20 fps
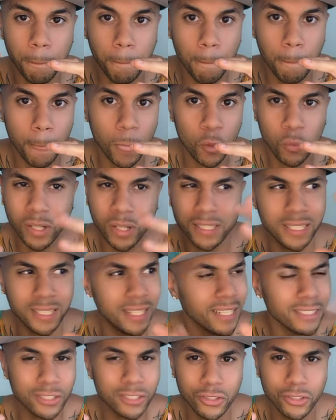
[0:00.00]

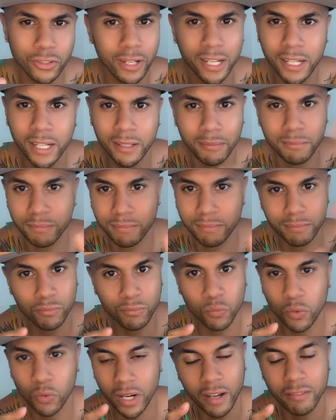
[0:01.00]
Instagram,
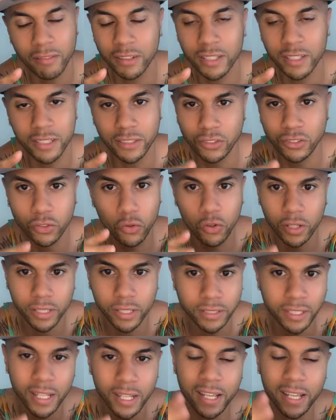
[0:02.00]
whatever it is, stories.